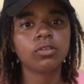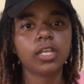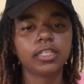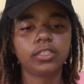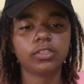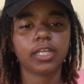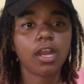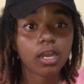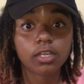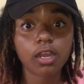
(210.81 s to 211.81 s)
wait." Like she was like,
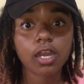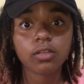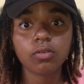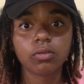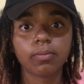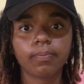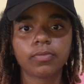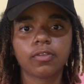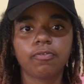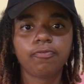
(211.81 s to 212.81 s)
"Are you
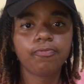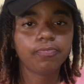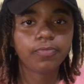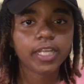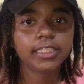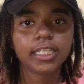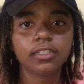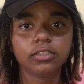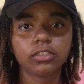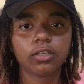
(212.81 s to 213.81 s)

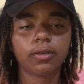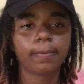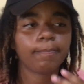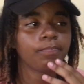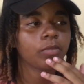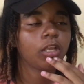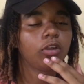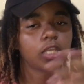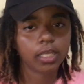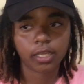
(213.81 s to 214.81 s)
fighting?" So,
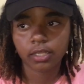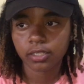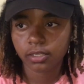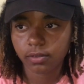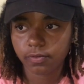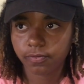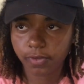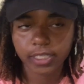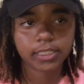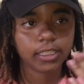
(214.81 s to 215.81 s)
okay,
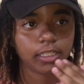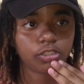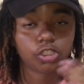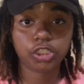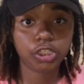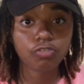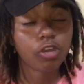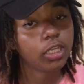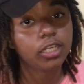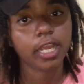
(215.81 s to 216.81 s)
fighting. So she
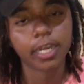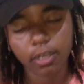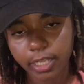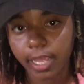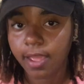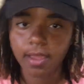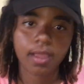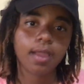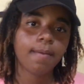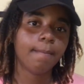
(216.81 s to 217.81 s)
running again. Okay,
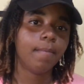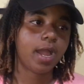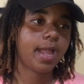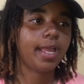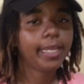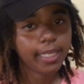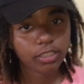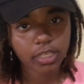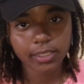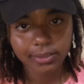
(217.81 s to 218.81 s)
I
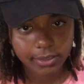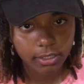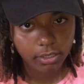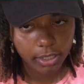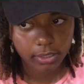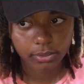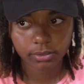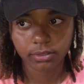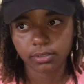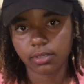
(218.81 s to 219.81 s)
ain't trying to say
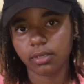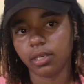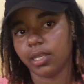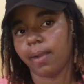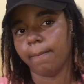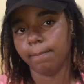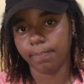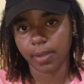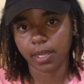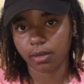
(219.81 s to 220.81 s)
nothing like
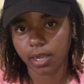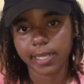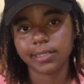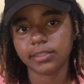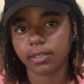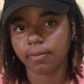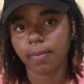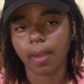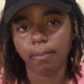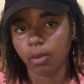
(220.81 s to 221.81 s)
bad or anything
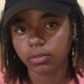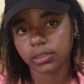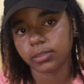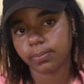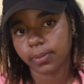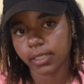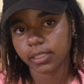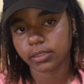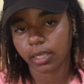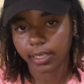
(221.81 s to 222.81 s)
about this
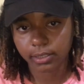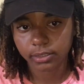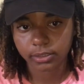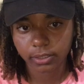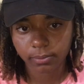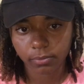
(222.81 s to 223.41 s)
place or anything.